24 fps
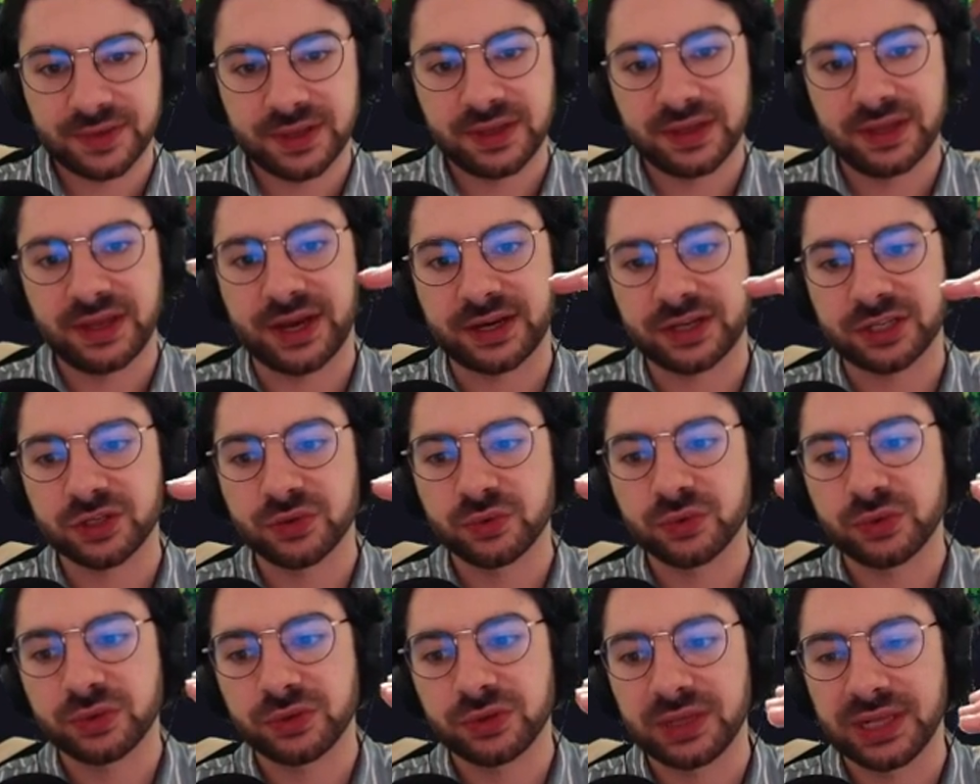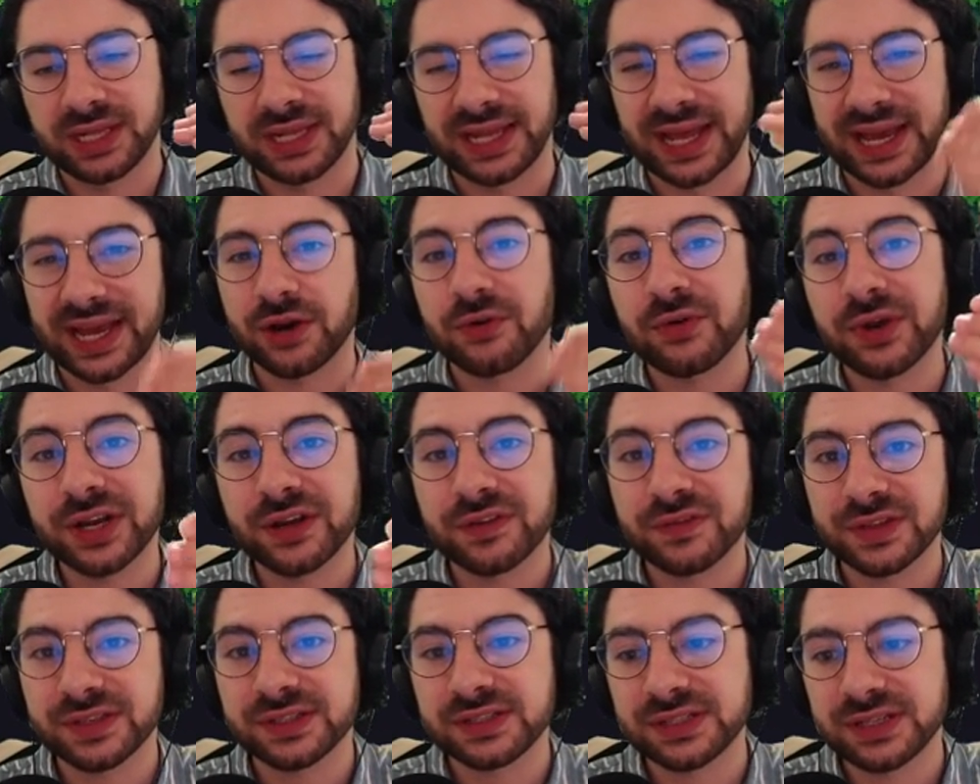the actual layering
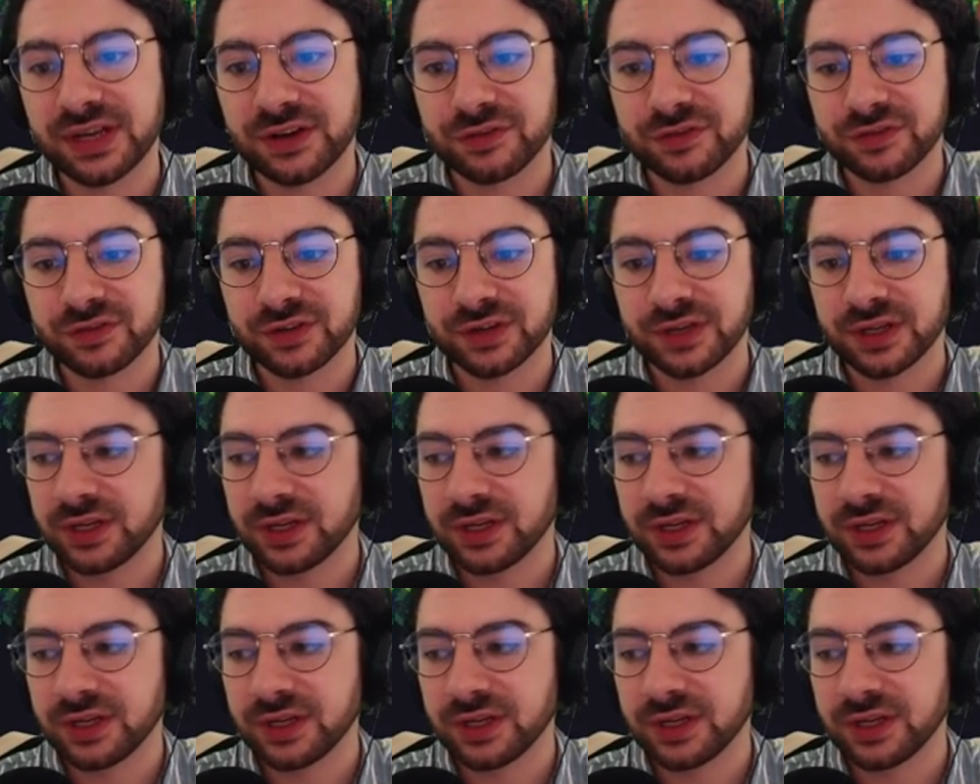of this stuff.